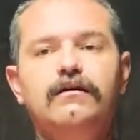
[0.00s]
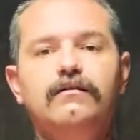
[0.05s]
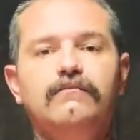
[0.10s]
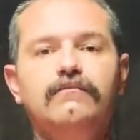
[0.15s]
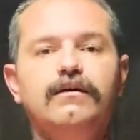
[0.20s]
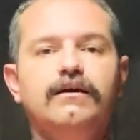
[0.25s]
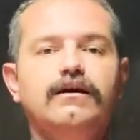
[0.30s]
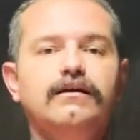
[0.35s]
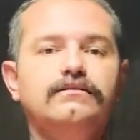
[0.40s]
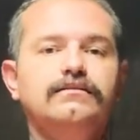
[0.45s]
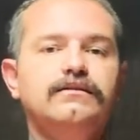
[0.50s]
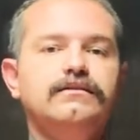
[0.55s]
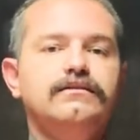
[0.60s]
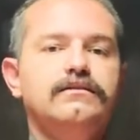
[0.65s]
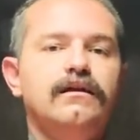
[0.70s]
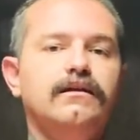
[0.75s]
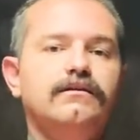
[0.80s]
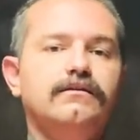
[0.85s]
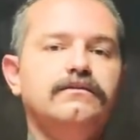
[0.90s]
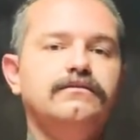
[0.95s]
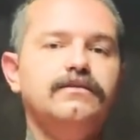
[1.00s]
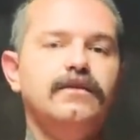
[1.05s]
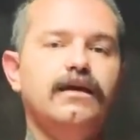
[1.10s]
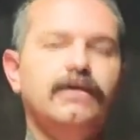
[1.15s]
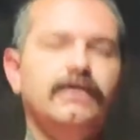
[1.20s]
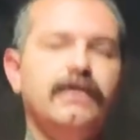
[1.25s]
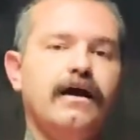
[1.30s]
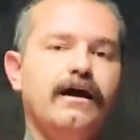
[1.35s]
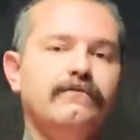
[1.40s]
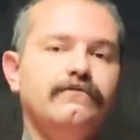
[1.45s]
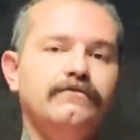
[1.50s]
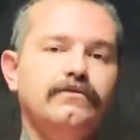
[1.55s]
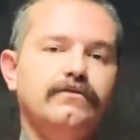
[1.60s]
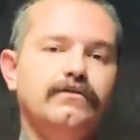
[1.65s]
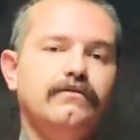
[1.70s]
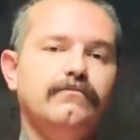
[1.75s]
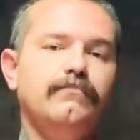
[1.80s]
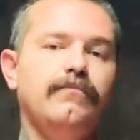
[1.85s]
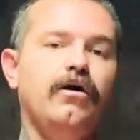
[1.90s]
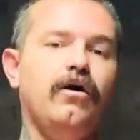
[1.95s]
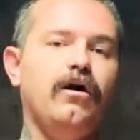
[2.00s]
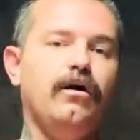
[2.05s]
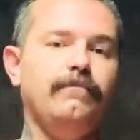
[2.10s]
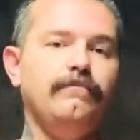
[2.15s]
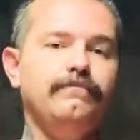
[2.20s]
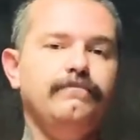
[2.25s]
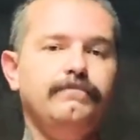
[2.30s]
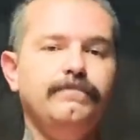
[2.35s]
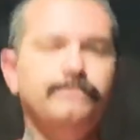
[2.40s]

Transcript: because they tend to take after their mom.